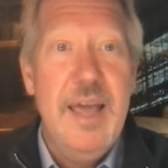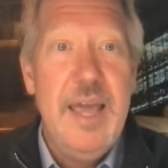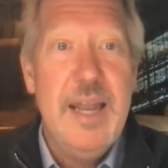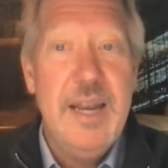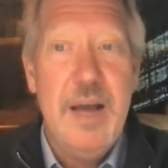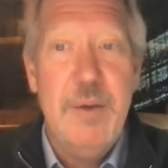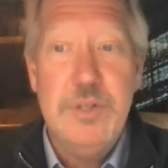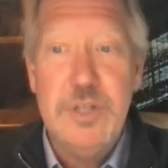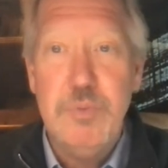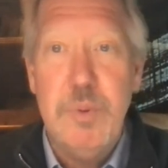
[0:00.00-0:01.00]
And I would
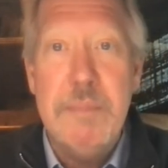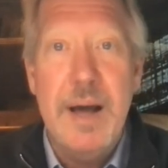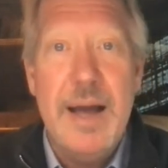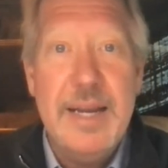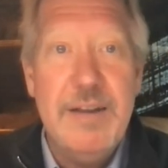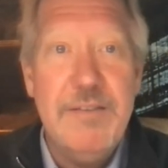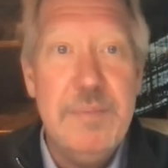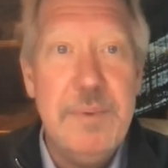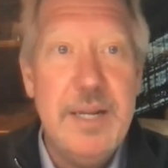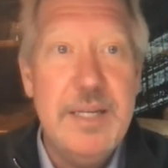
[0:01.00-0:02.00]
just remind
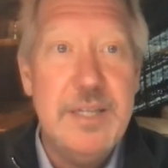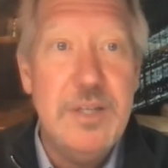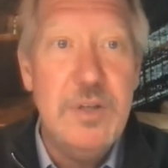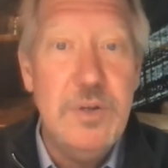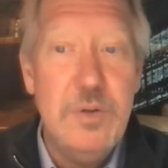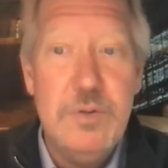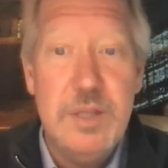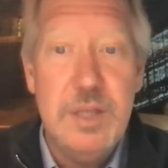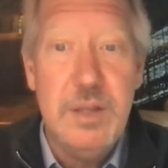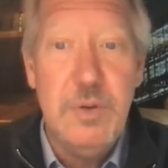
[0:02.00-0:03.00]
everybody to use
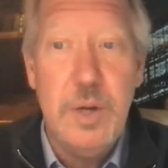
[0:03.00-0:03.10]
the